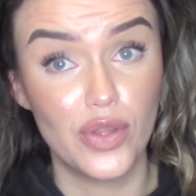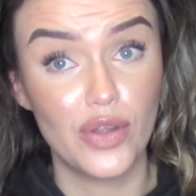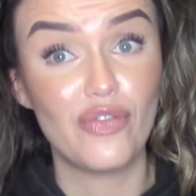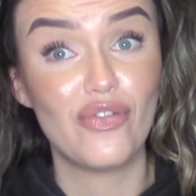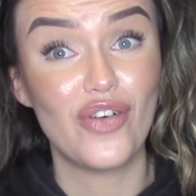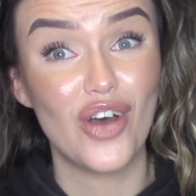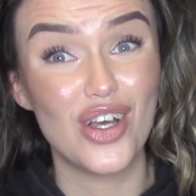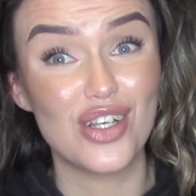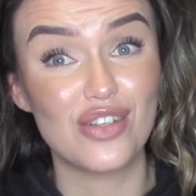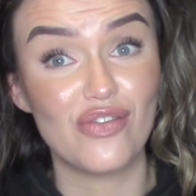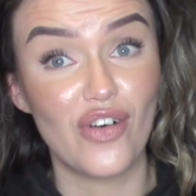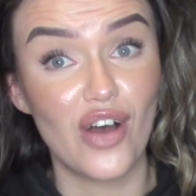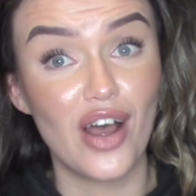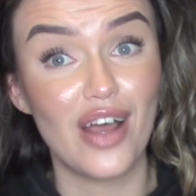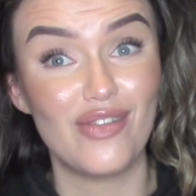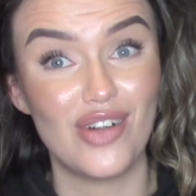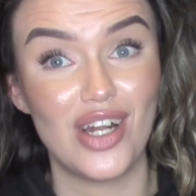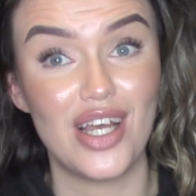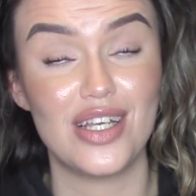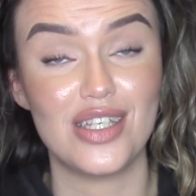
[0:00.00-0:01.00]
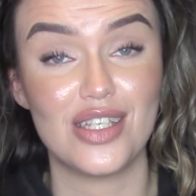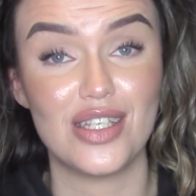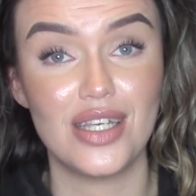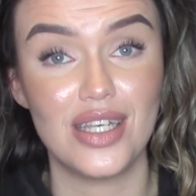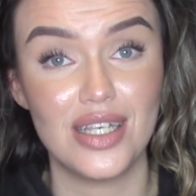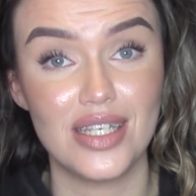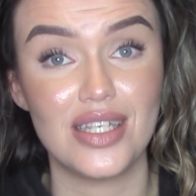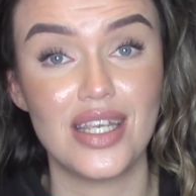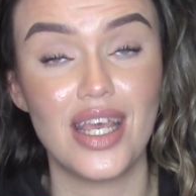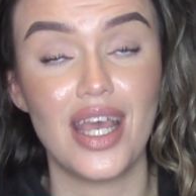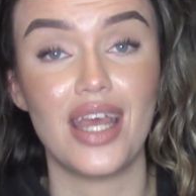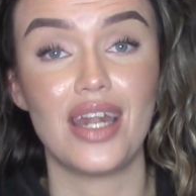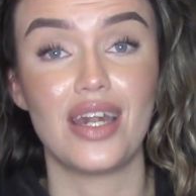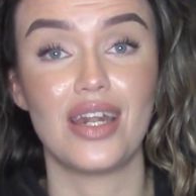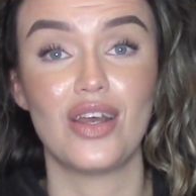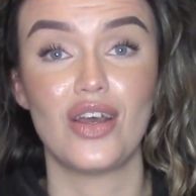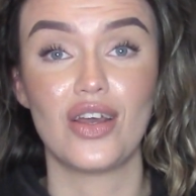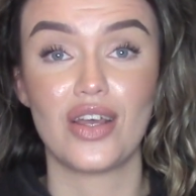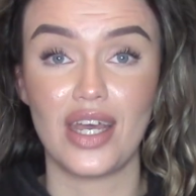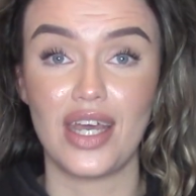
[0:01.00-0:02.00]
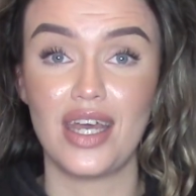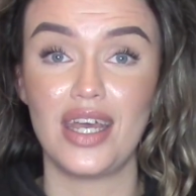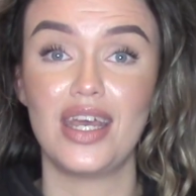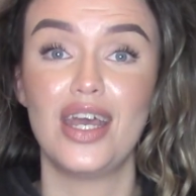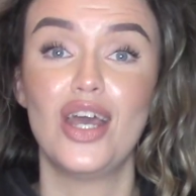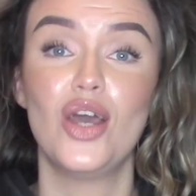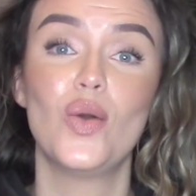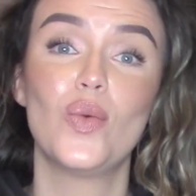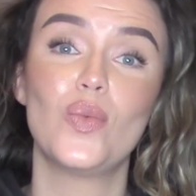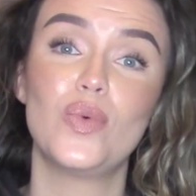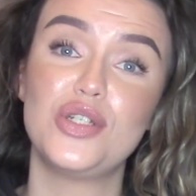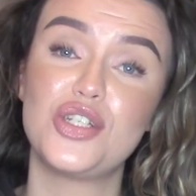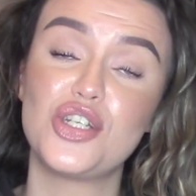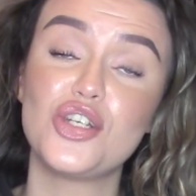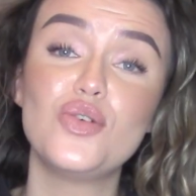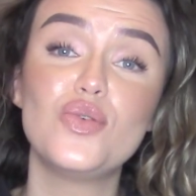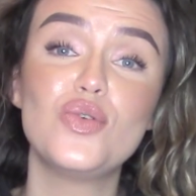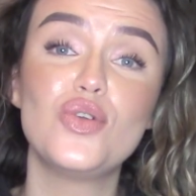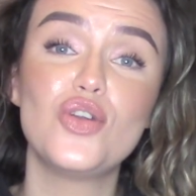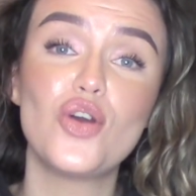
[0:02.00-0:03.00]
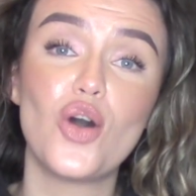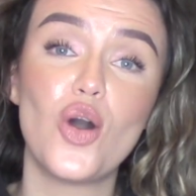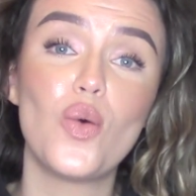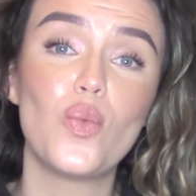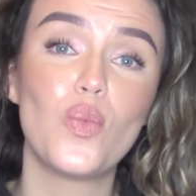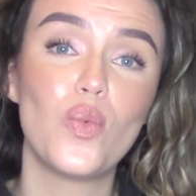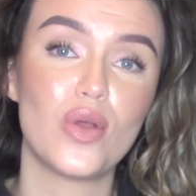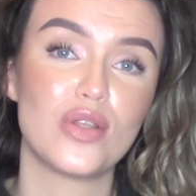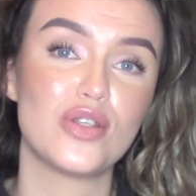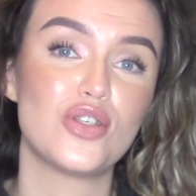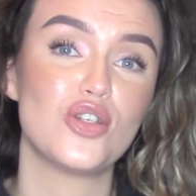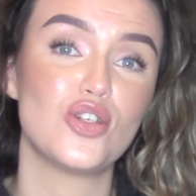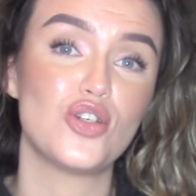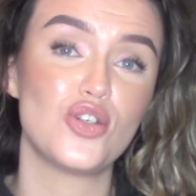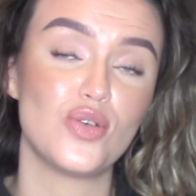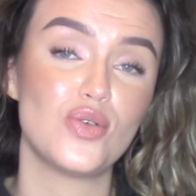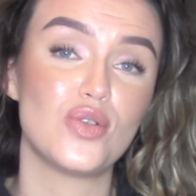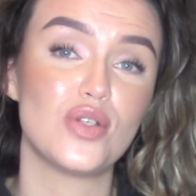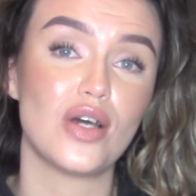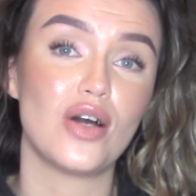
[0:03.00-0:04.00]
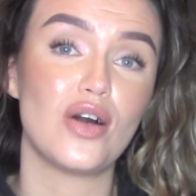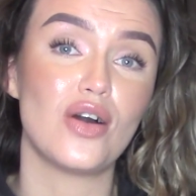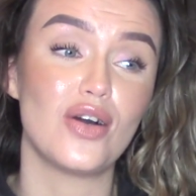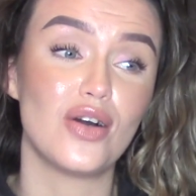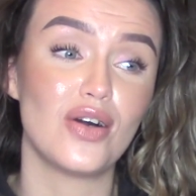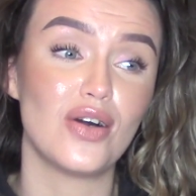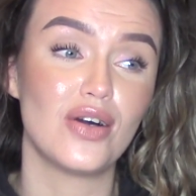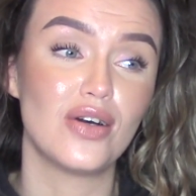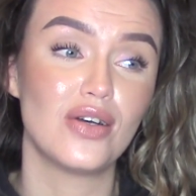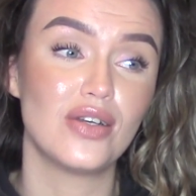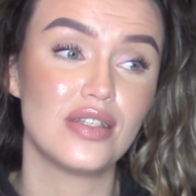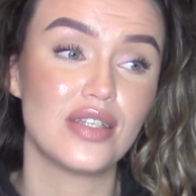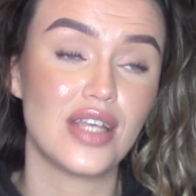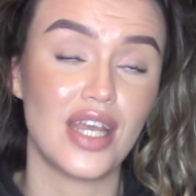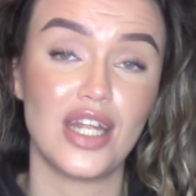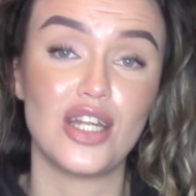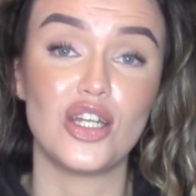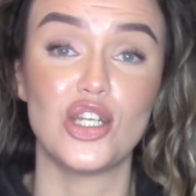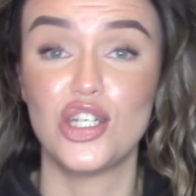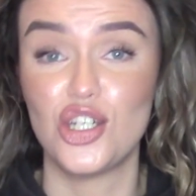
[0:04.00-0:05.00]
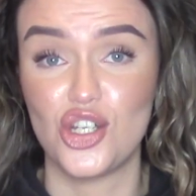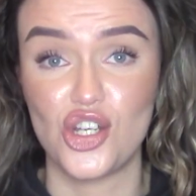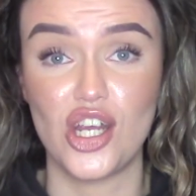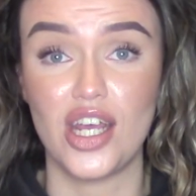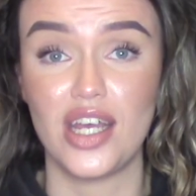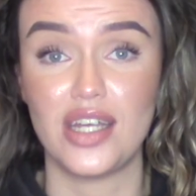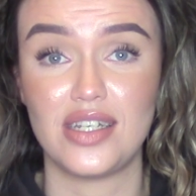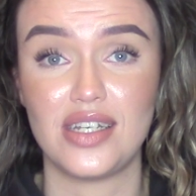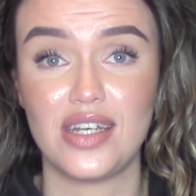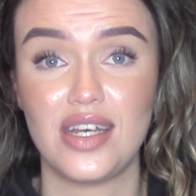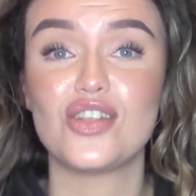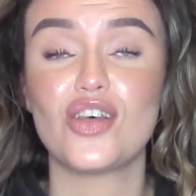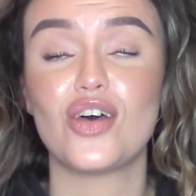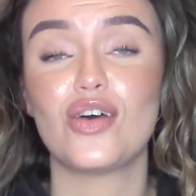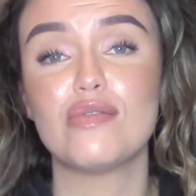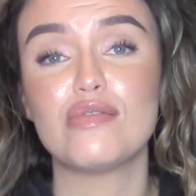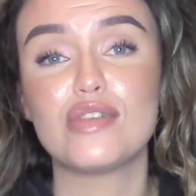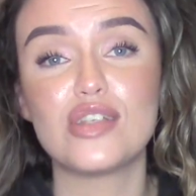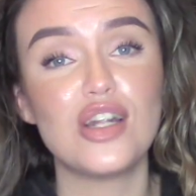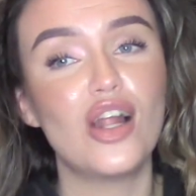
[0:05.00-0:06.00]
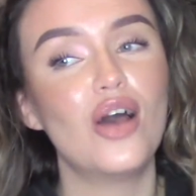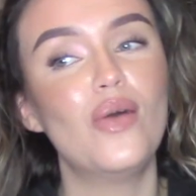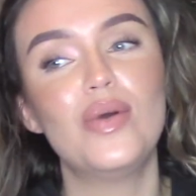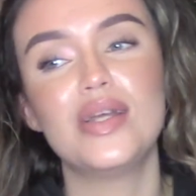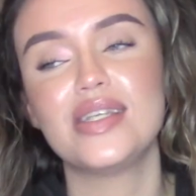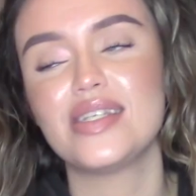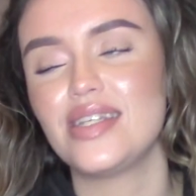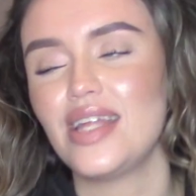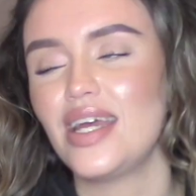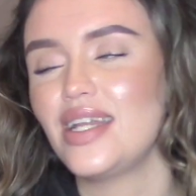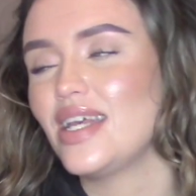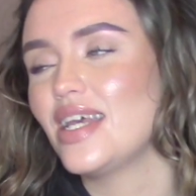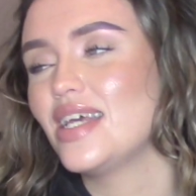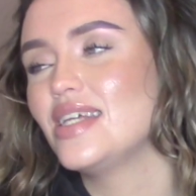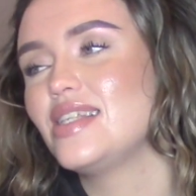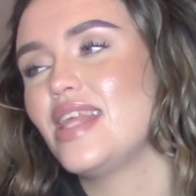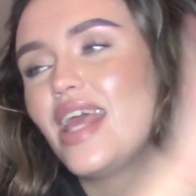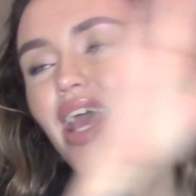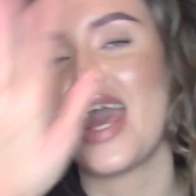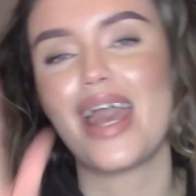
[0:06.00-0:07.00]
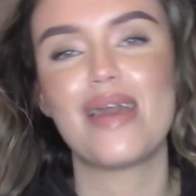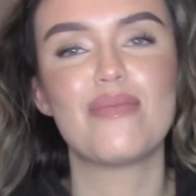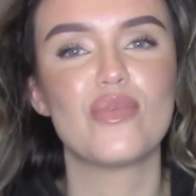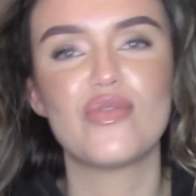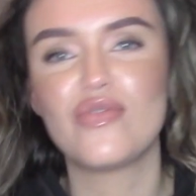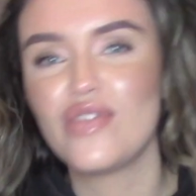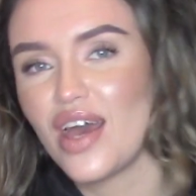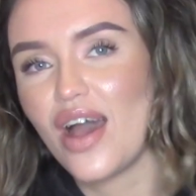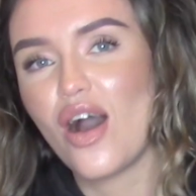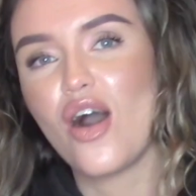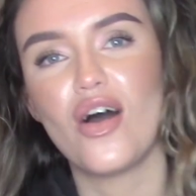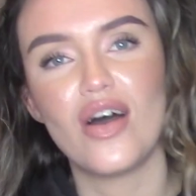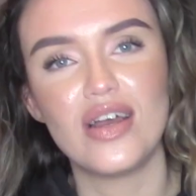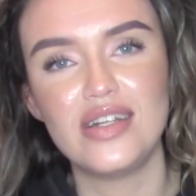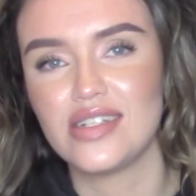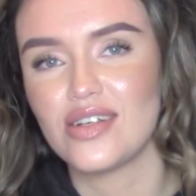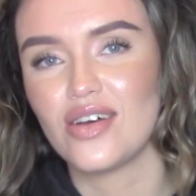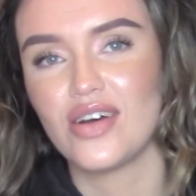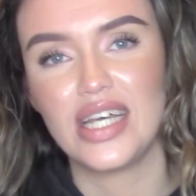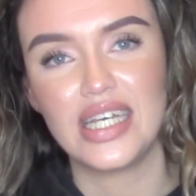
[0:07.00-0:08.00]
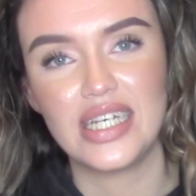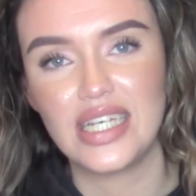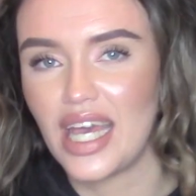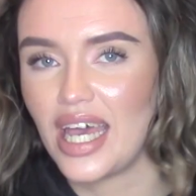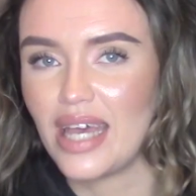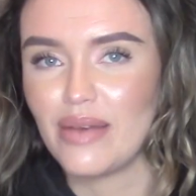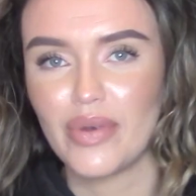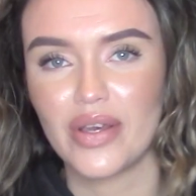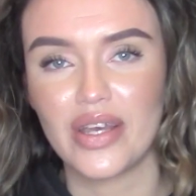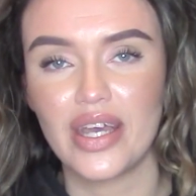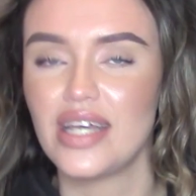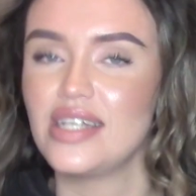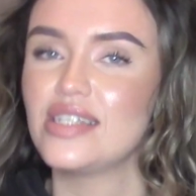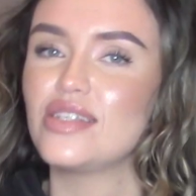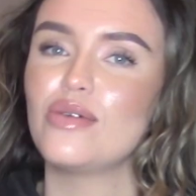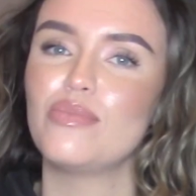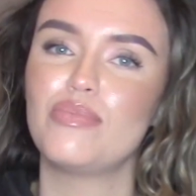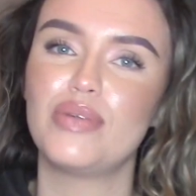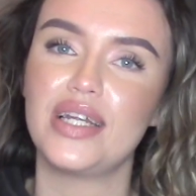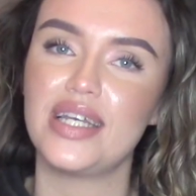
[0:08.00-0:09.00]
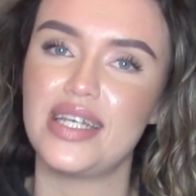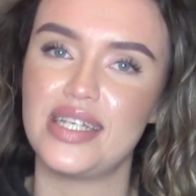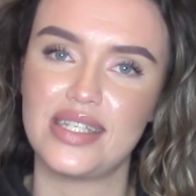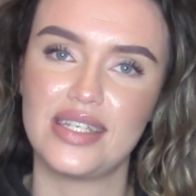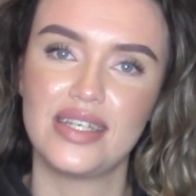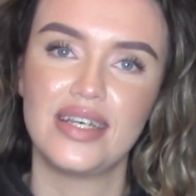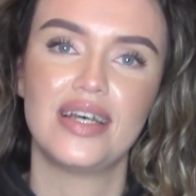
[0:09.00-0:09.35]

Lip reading: the first 5 layers of your skin, okay? We do not want to shoot our skin to shit. So slow and steady is the aim of the entire game, okay? So please,